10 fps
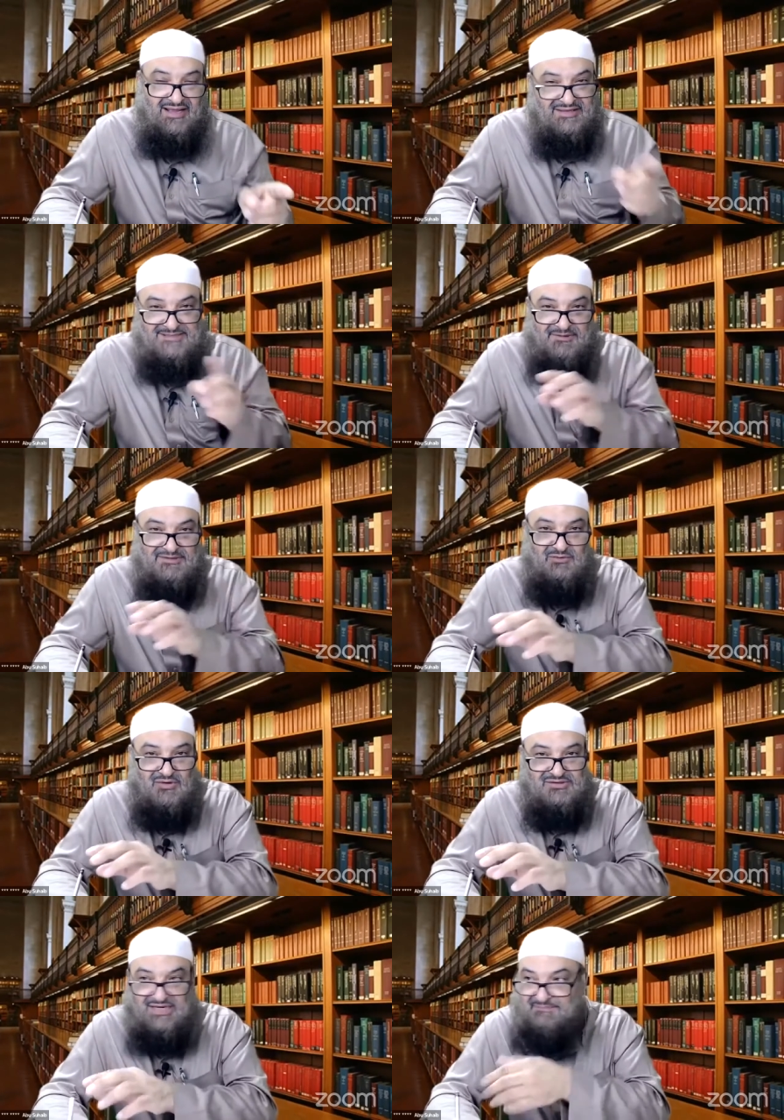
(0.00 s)
and this person
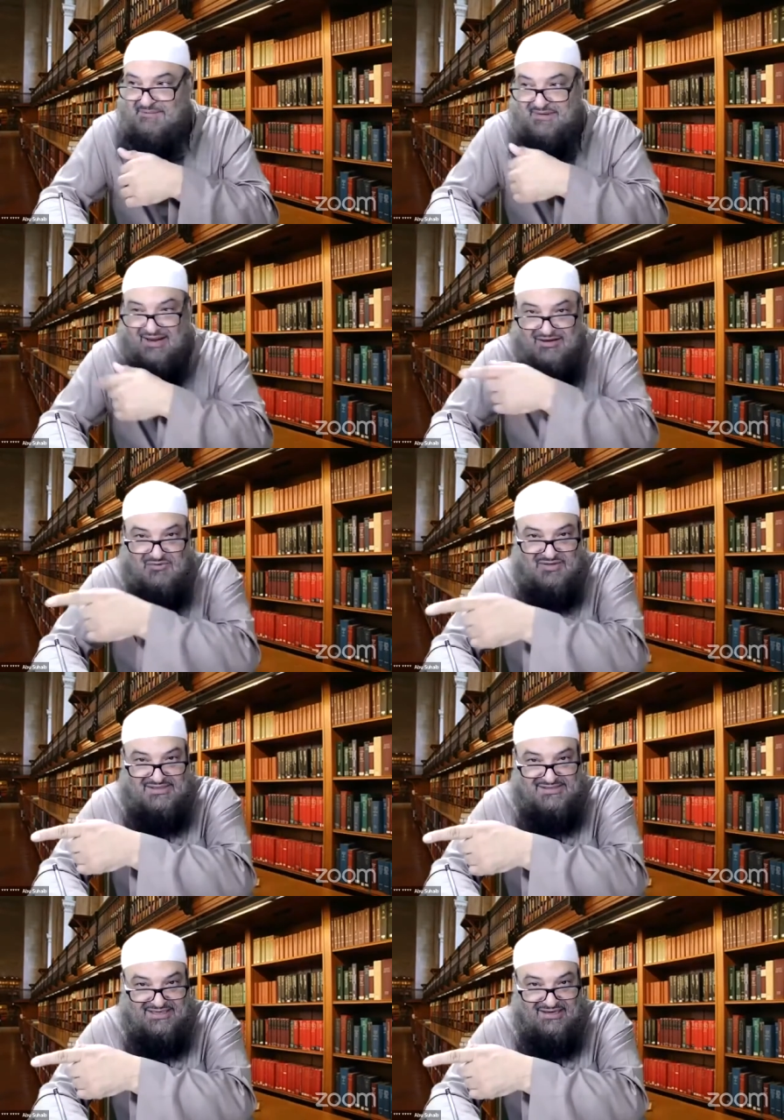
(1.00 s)
wants to repent, but I knew that
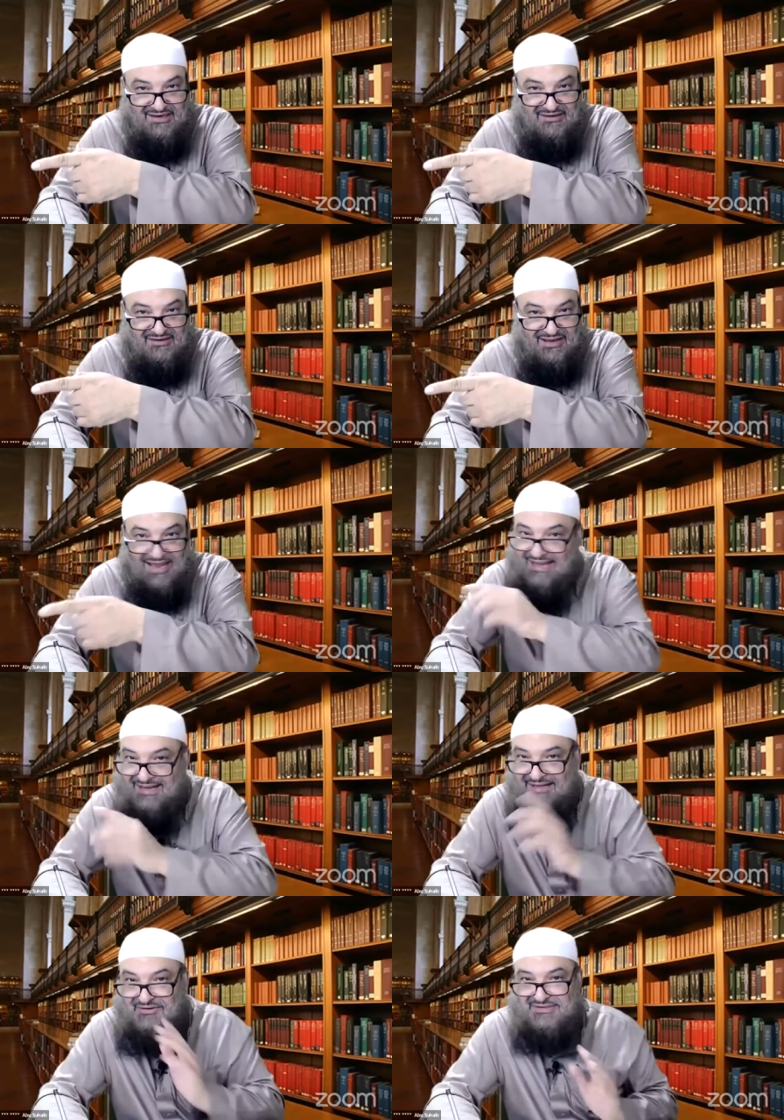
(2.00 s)
he's a killer. I
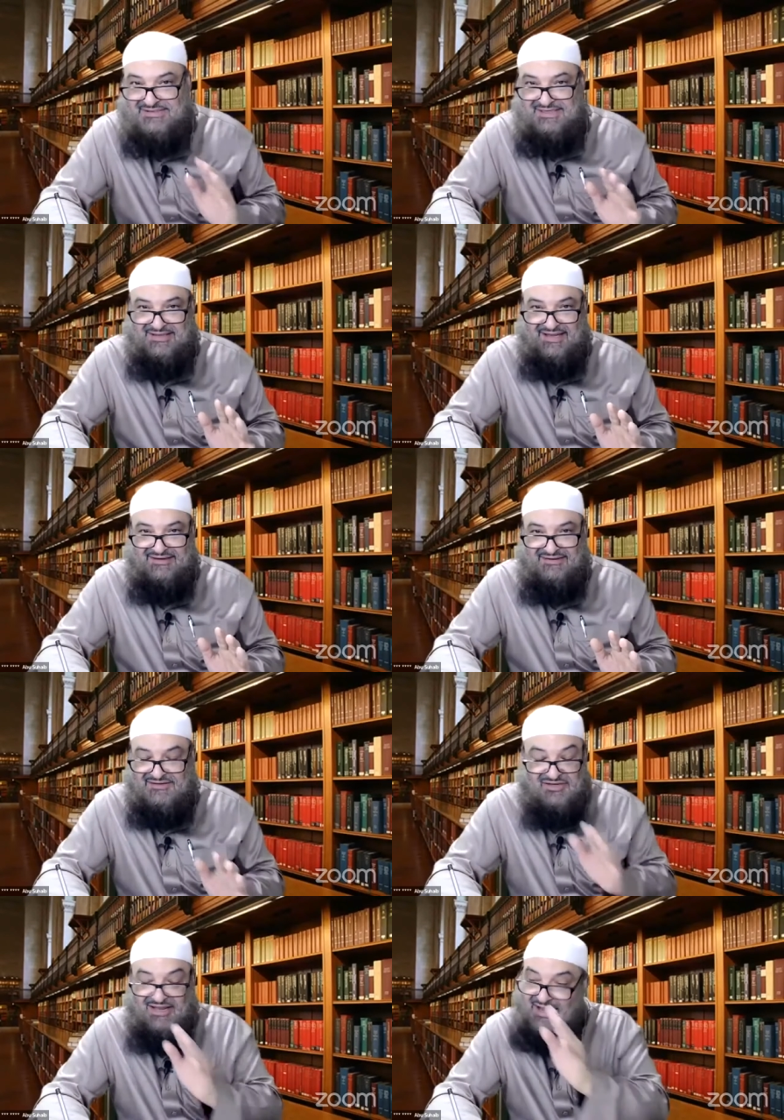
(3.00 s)
cannot conceal that.
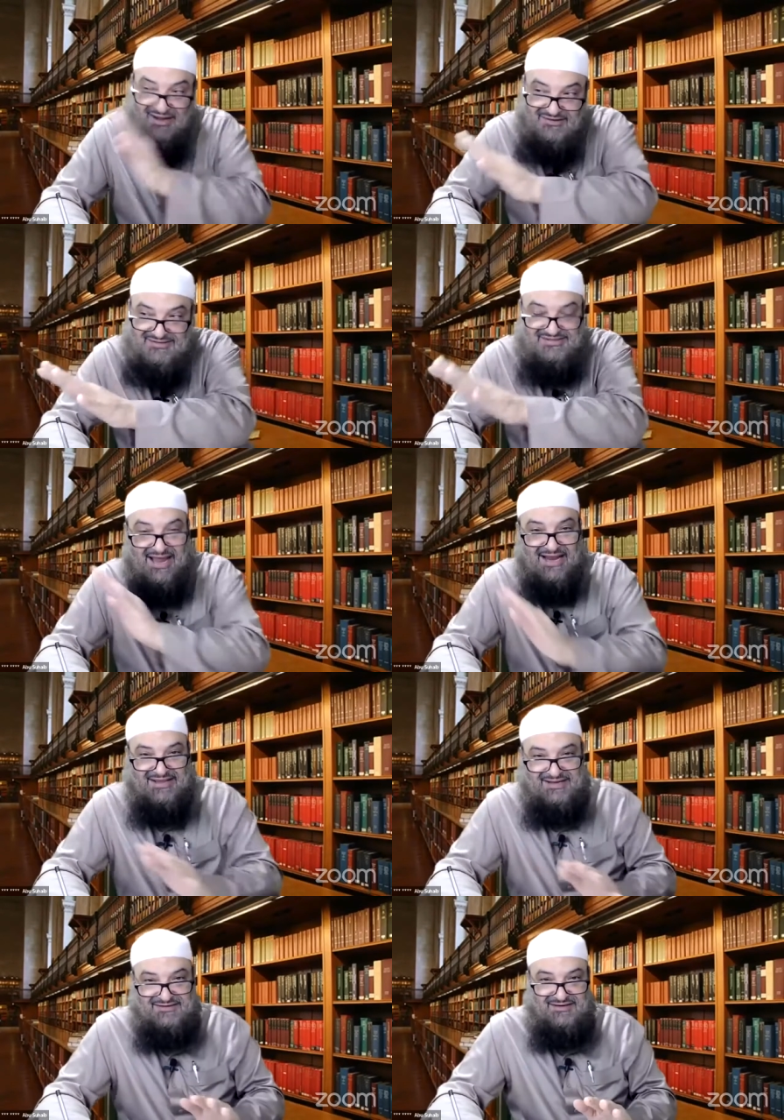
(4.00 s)
So I cannot hide
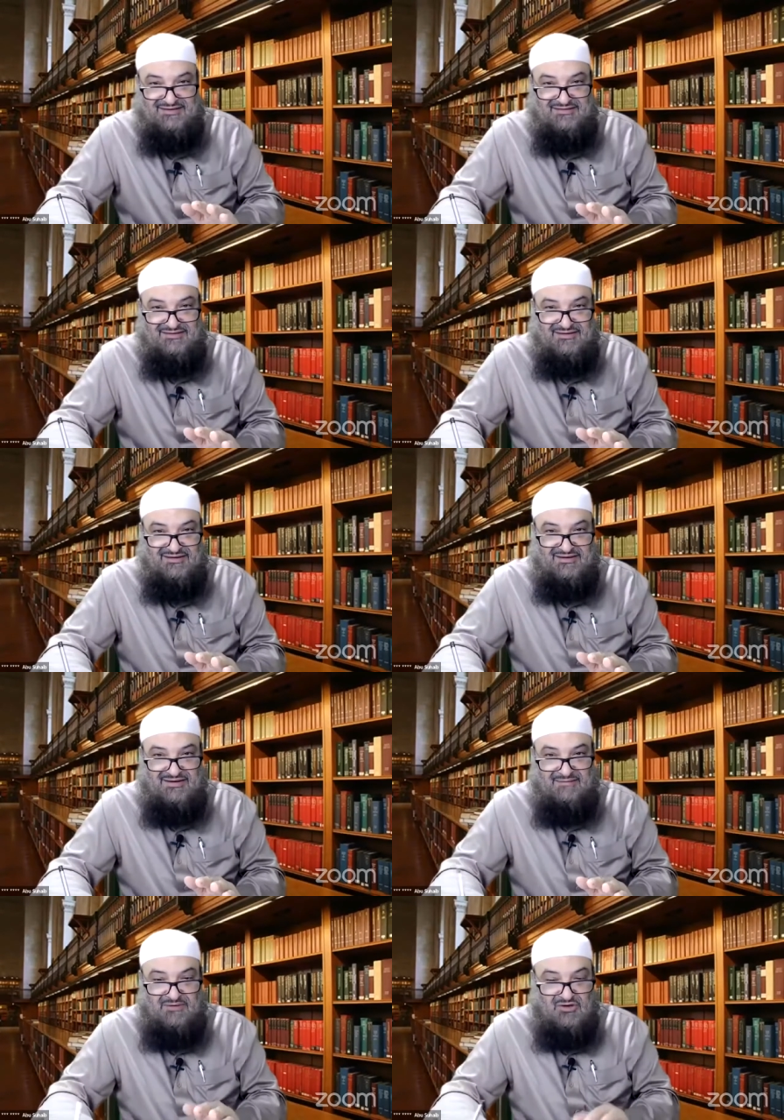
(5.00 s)
that
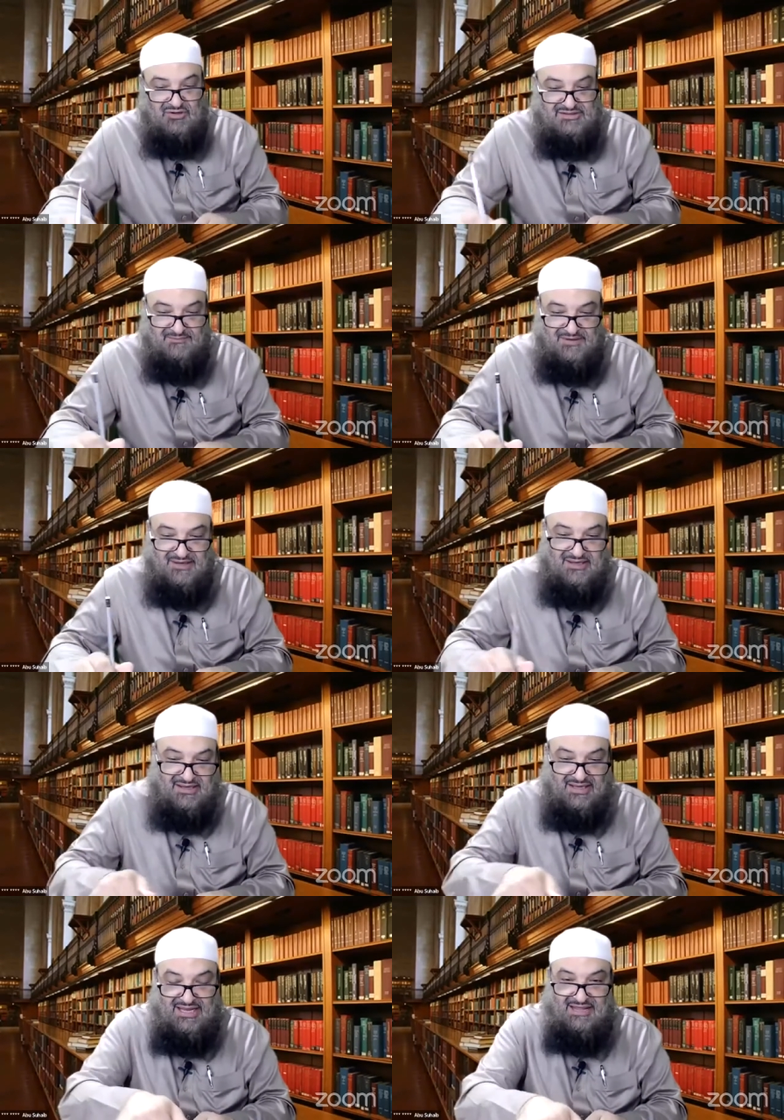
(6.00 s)
because
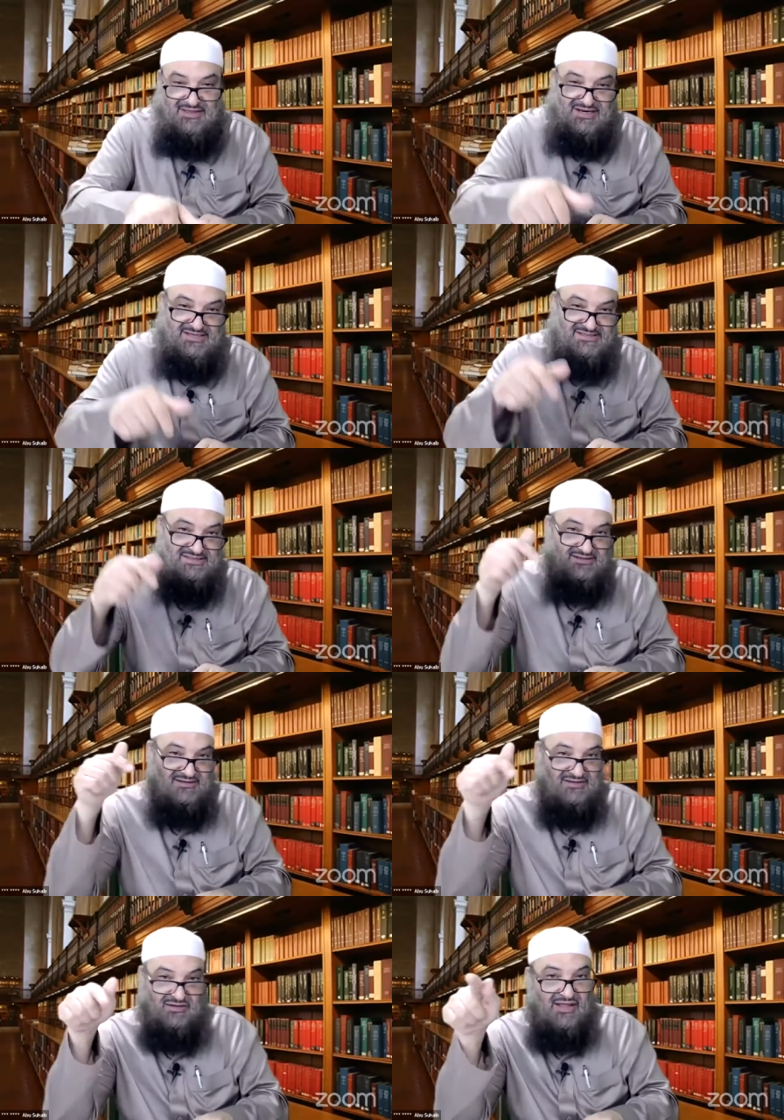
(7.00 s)
here there is
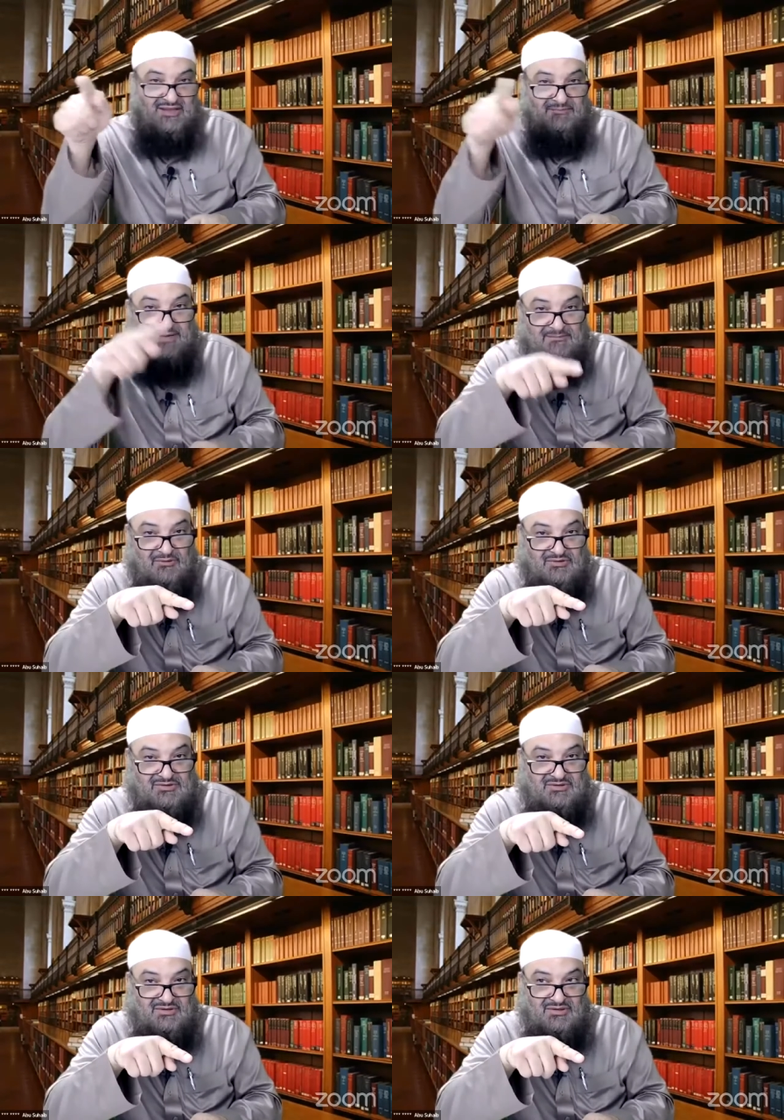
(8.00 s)
you know, the other
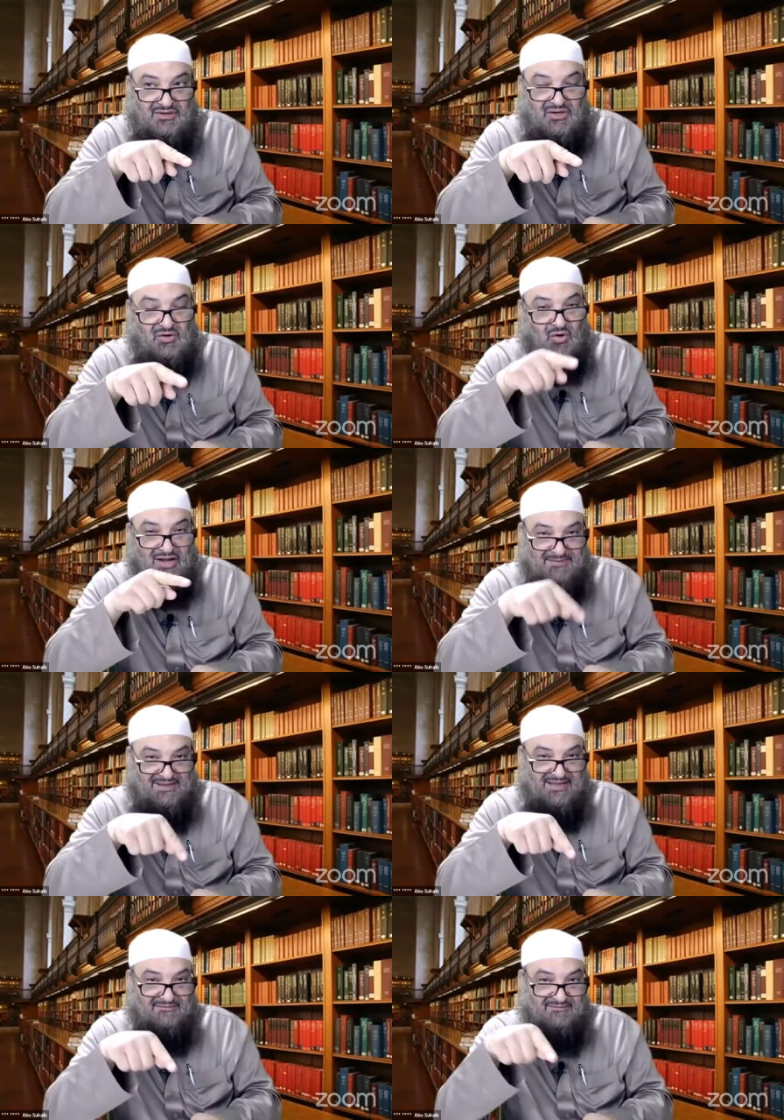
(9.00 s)
peoples who had
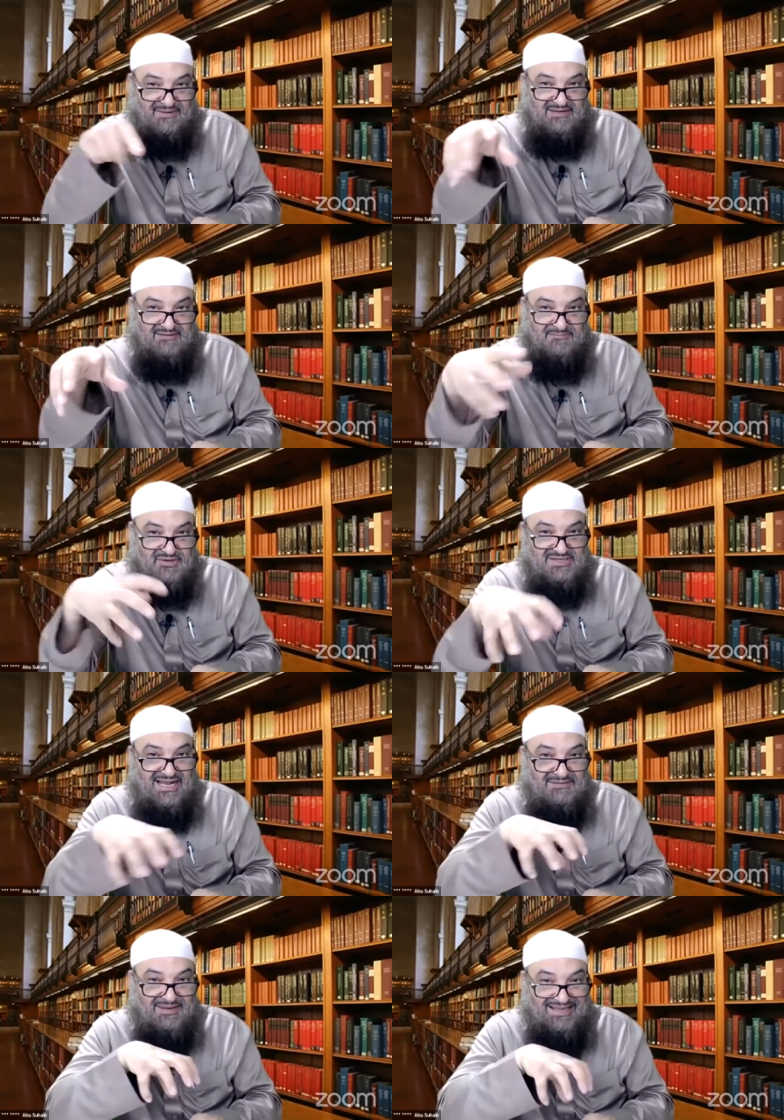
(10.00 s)
been their pe- person
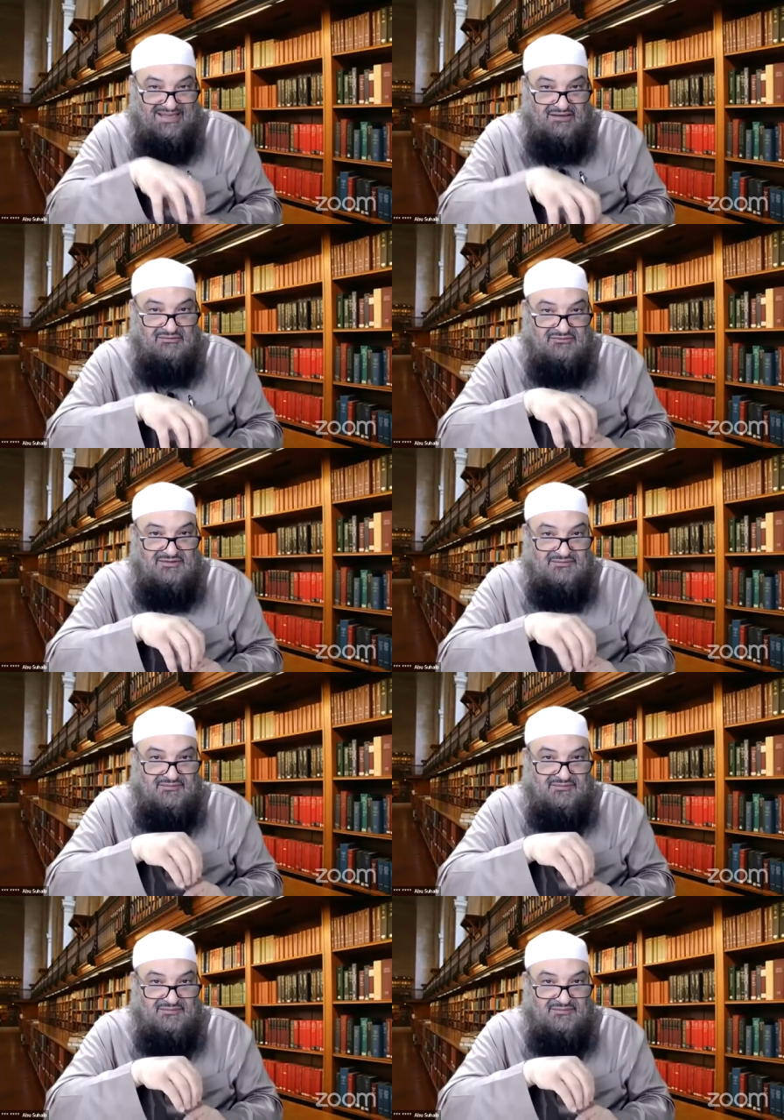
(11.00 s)
had been killed.